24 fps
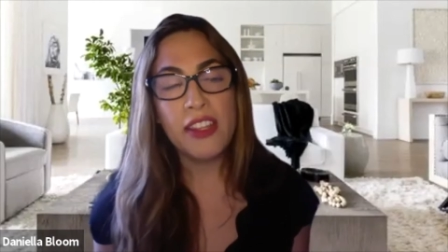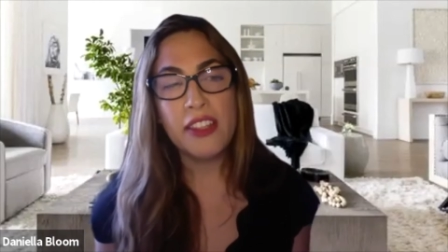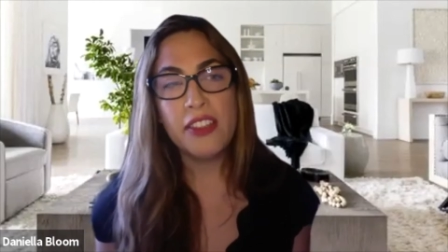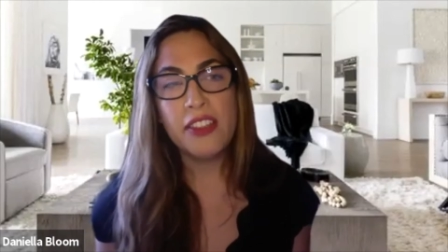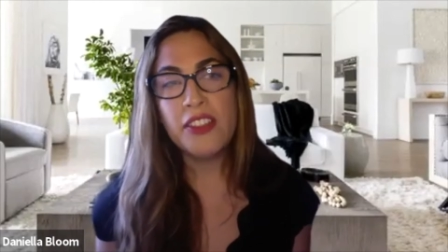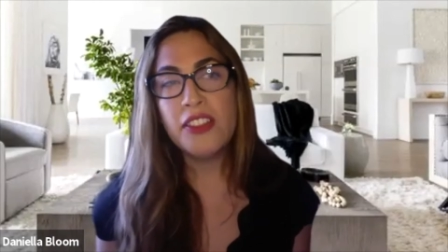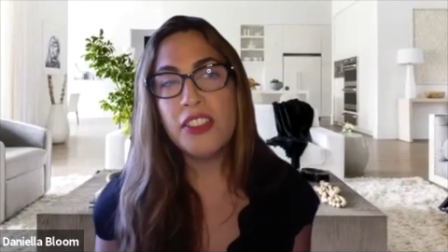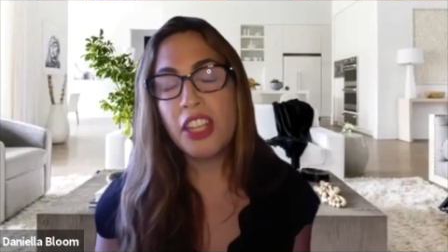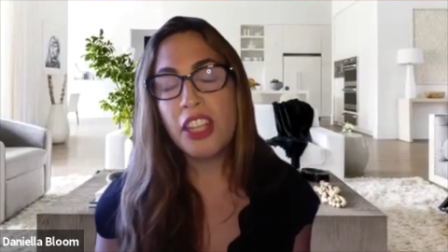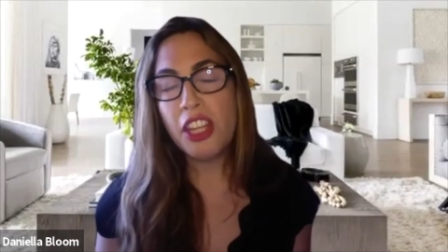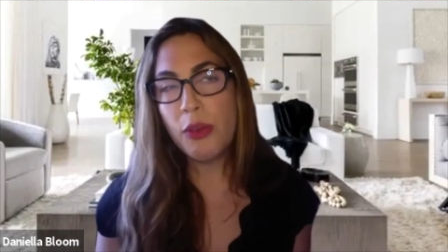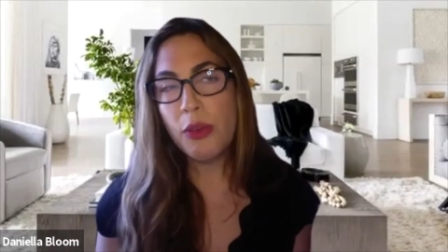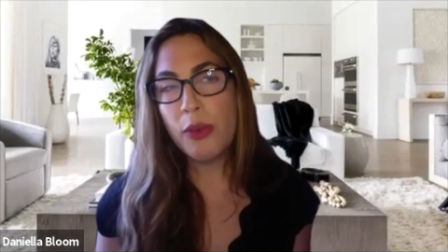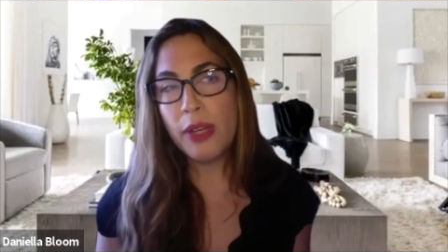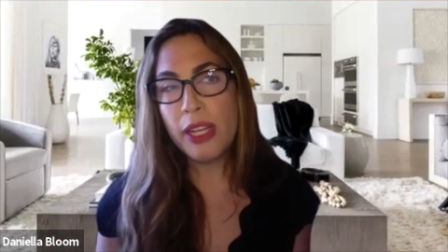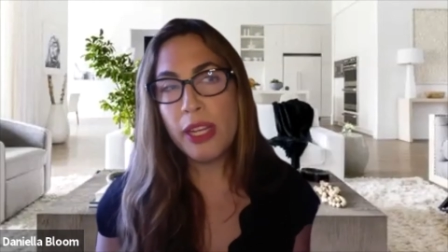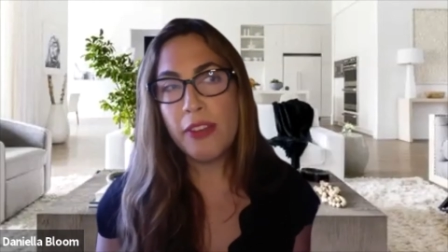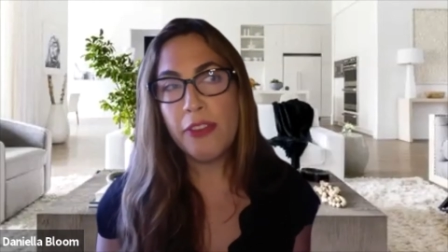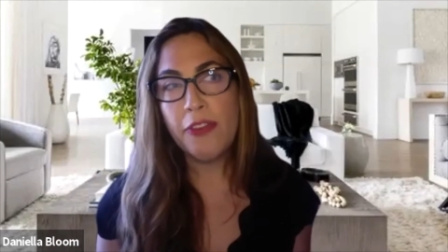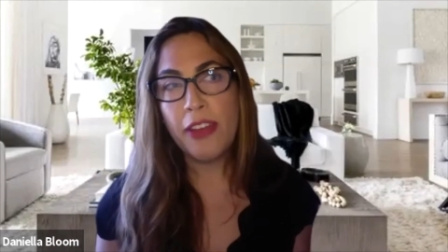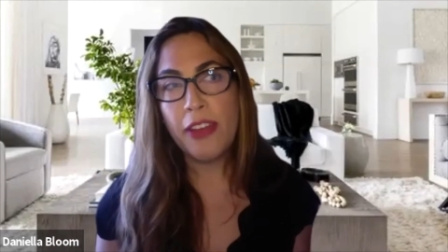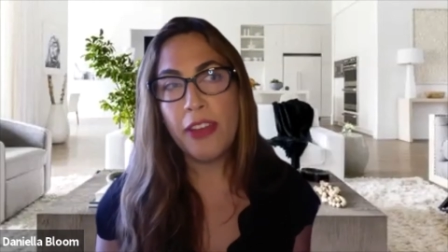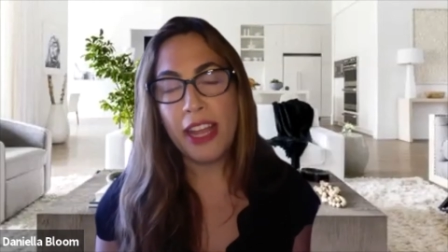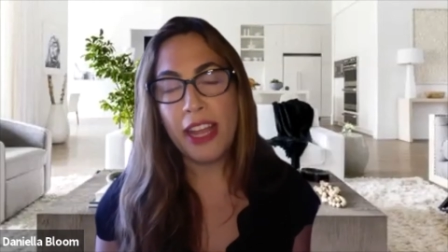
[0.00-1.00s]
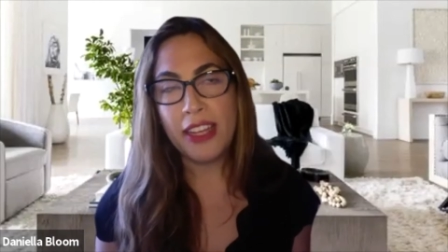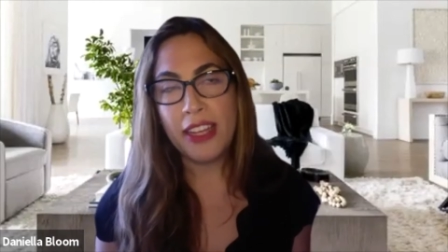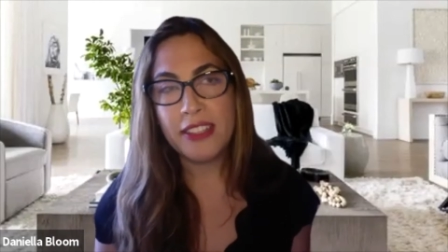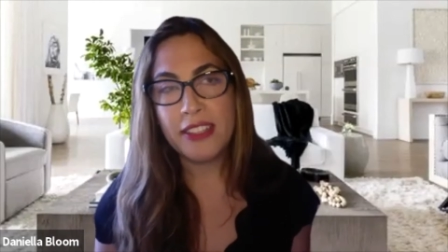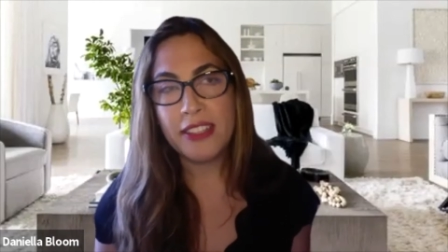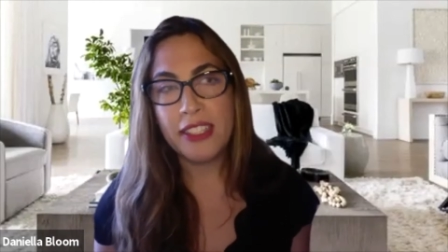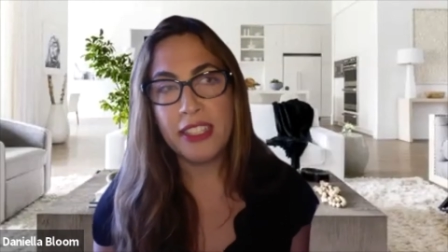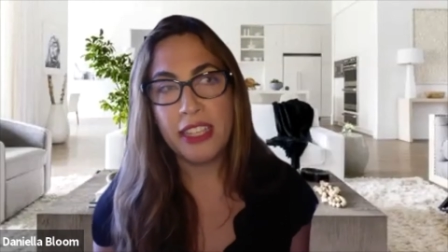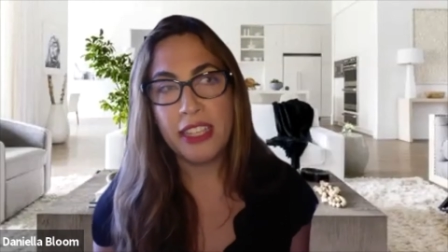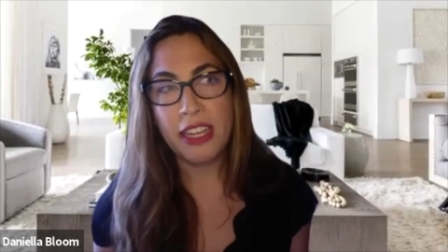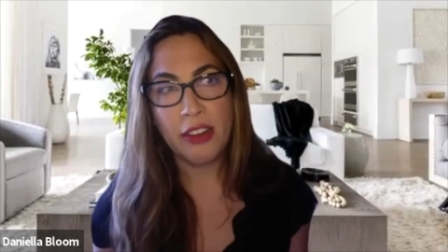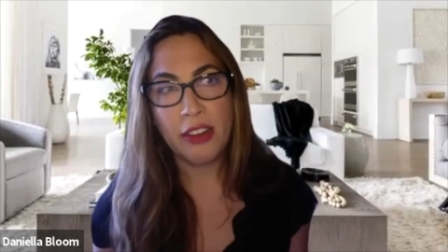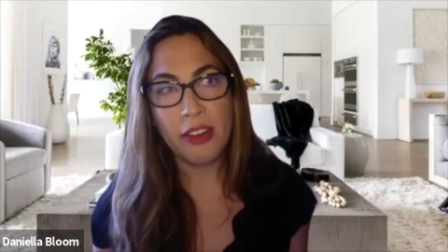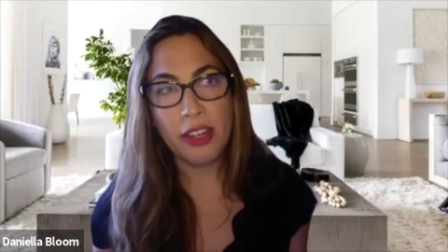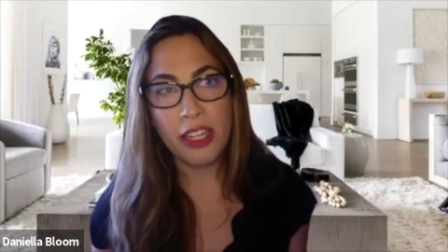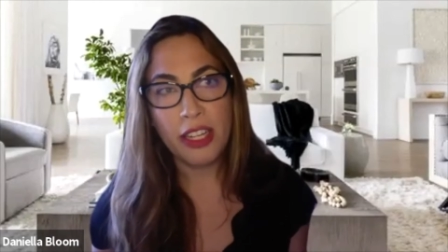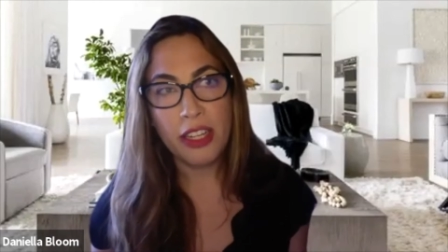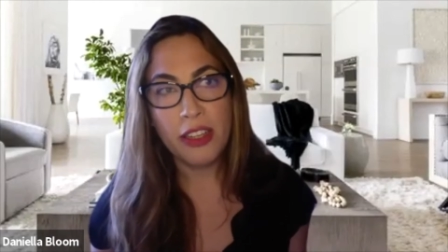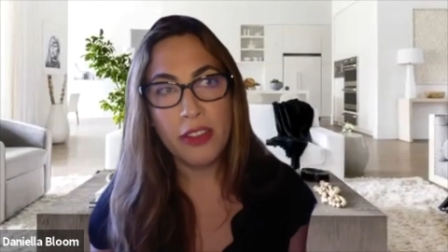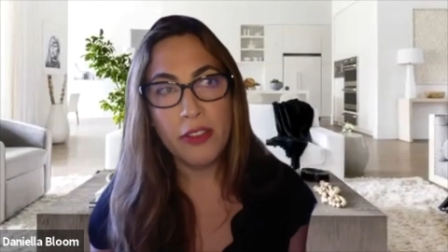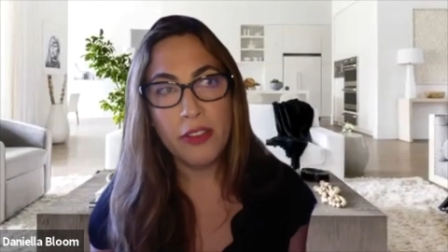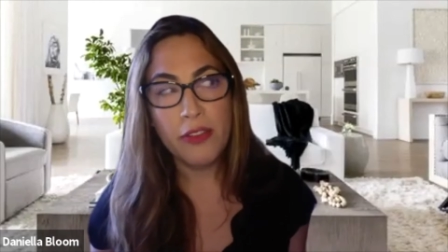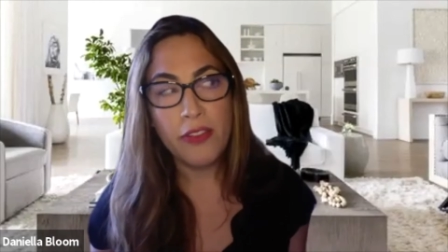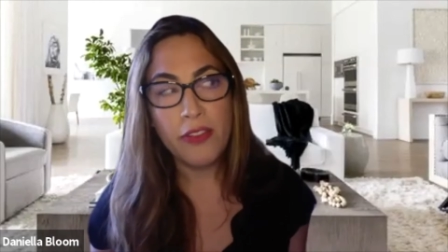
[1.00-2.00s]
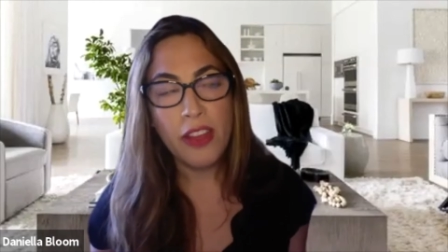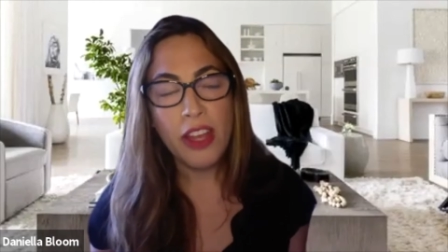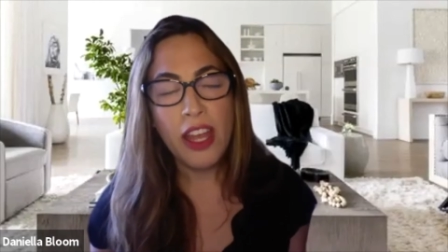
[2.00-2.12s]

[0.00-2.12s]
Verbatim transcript: the skewing of facts and narrative,